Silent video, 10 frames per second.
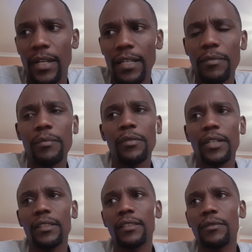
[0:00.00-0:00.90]
I remember
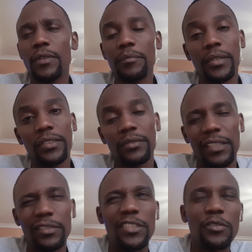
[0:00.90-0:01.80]
one person,
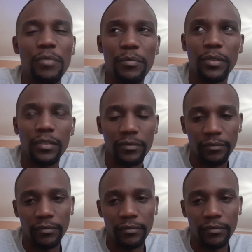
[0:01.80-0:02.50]
actually two people,